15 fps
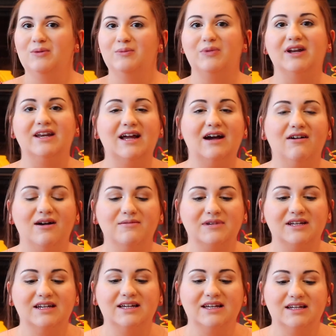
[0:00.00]
But now I'm
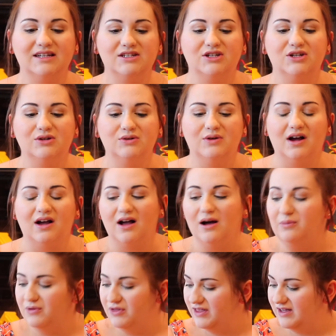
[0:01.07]
gonna get into a
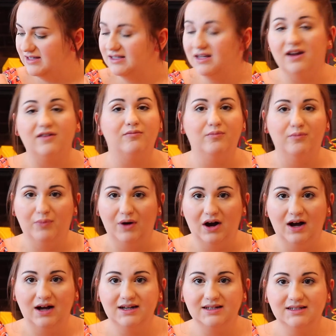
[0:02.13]
couple things that I've
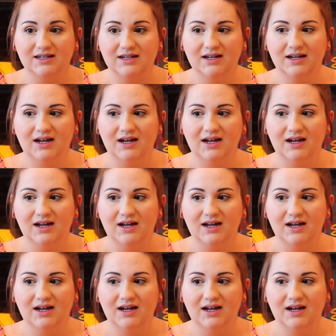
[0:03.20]
bought.